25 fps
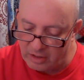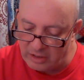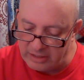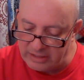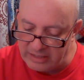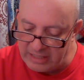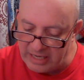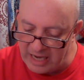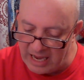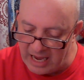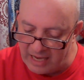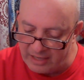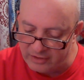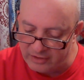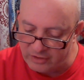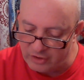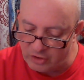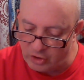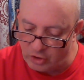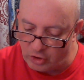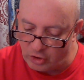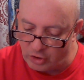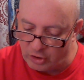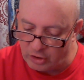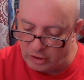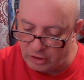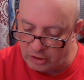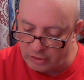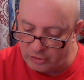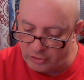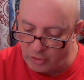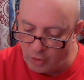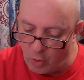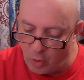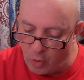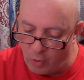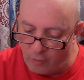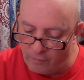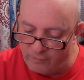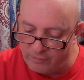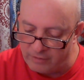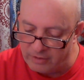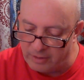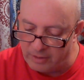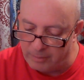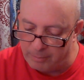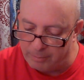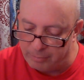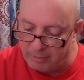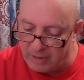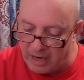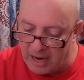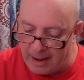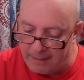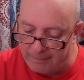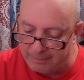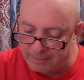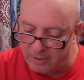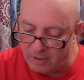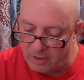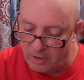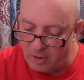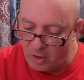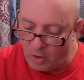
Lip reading: not curled over the prop